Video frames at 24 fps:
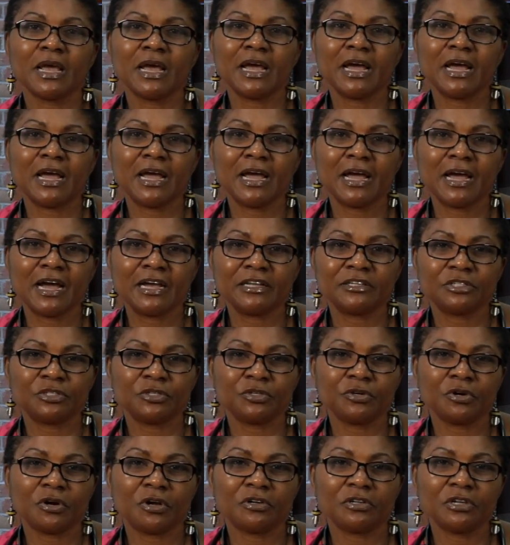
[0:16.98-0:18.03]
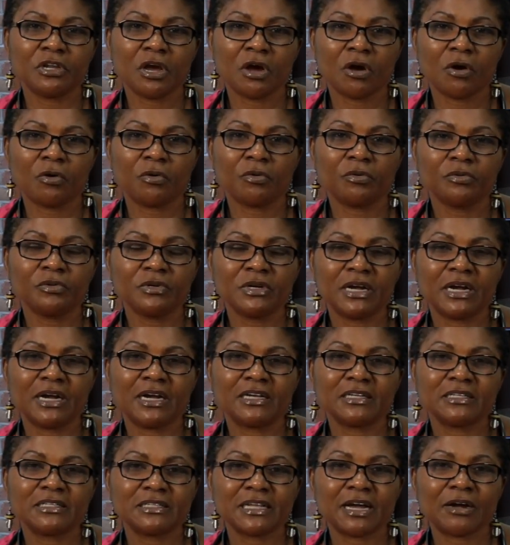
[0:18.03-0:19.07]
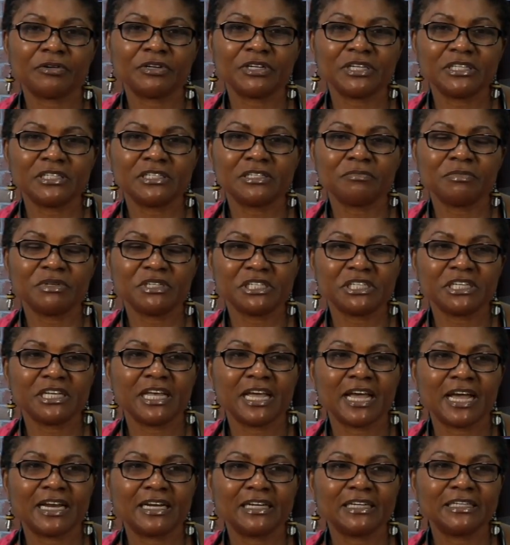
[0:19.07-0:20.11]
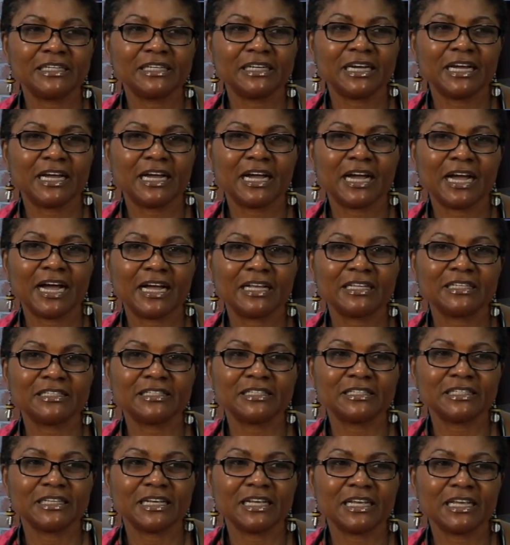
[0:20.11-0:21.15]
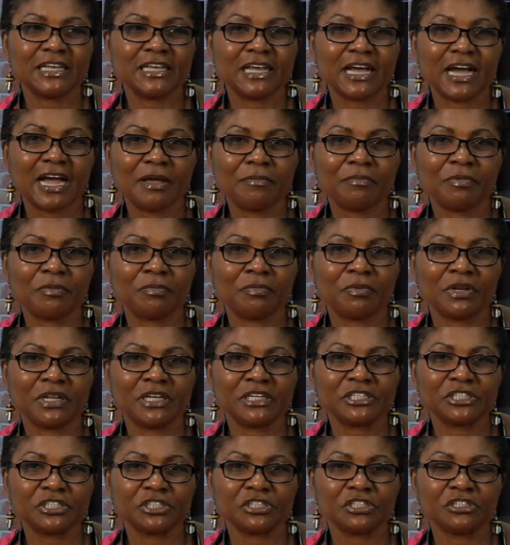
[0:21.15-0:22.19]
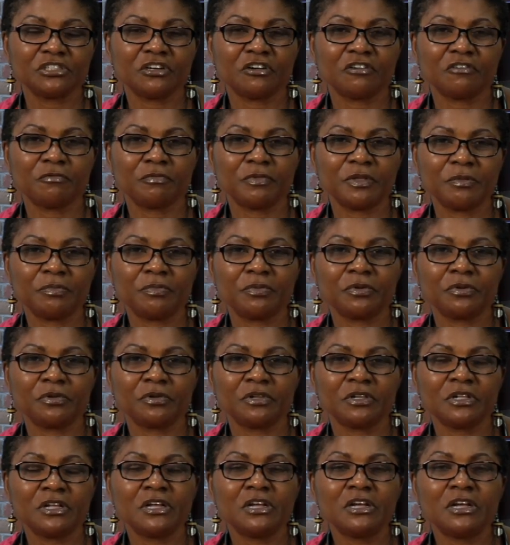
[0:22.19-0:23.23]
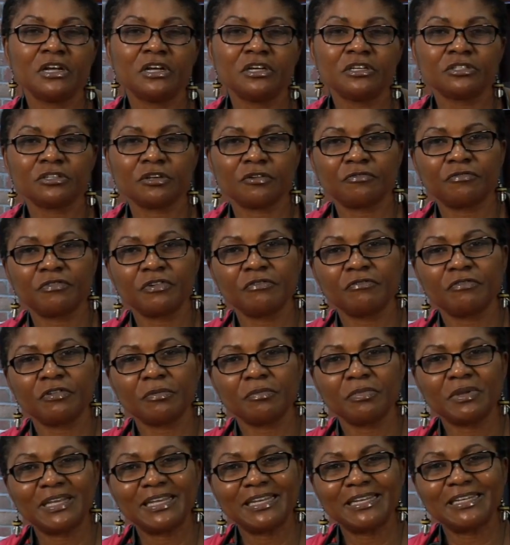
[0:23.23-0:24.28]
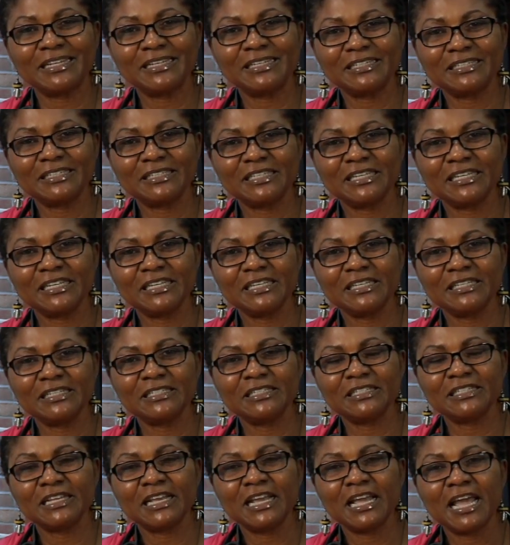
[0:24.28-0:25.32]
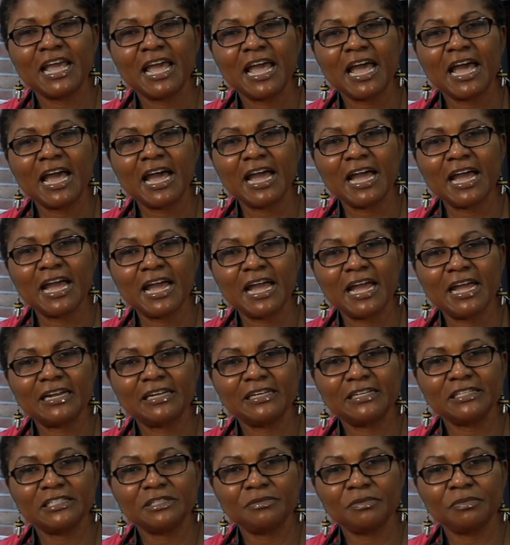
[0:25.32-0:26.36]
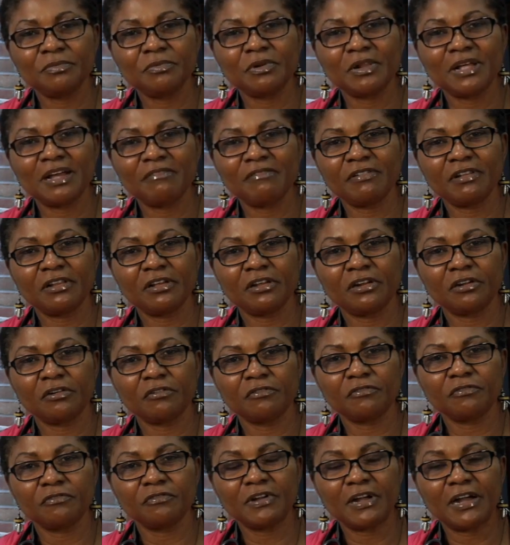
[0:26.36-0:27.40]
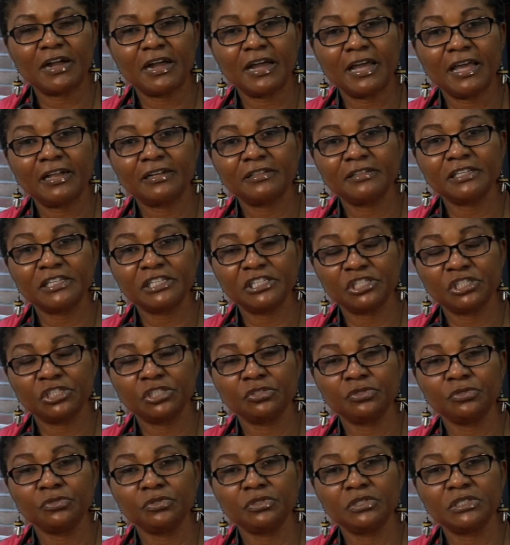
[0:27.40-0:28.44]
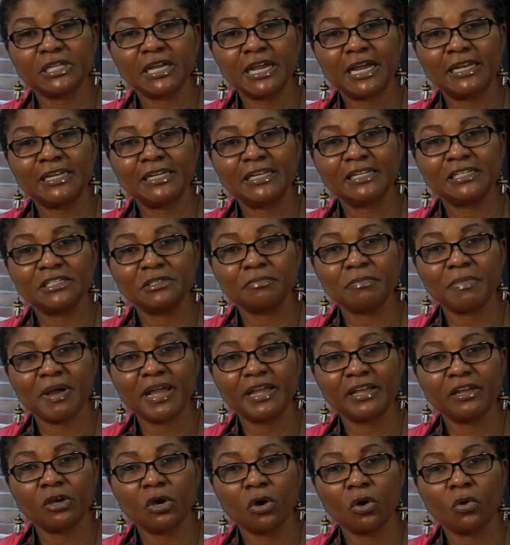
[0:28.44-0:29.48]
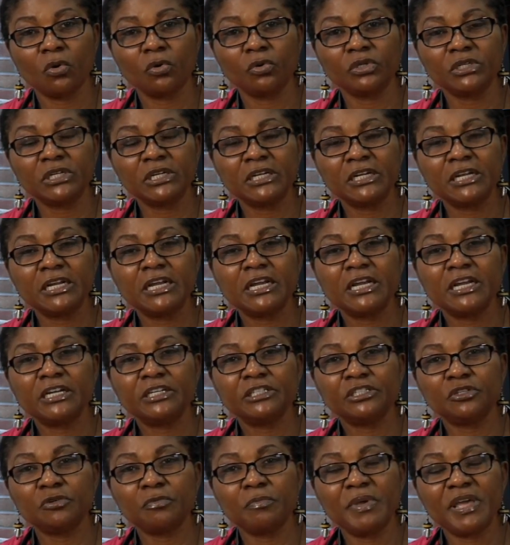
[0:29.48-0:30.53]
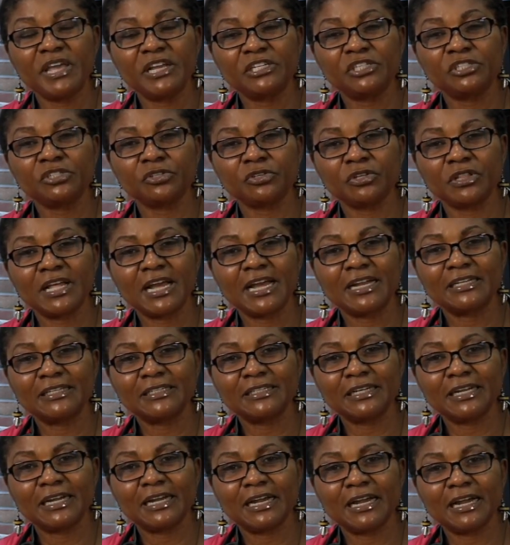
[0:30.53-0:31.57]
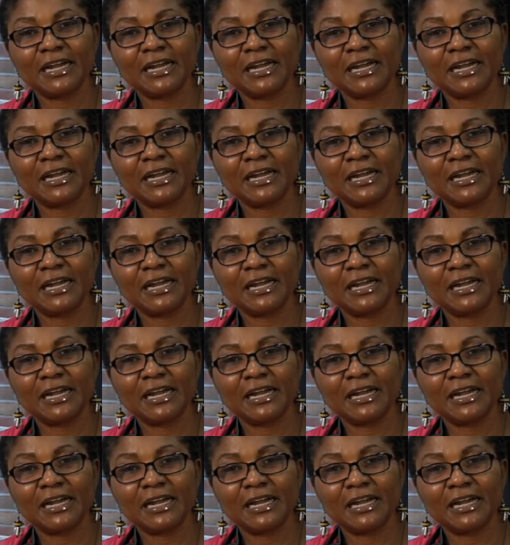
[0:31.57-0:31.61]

Uh, as you all know, uh, Southeast Michigan has a high population of people suffering from kidney disease, and these people have a lot of health issues. And it is my goal to make sure that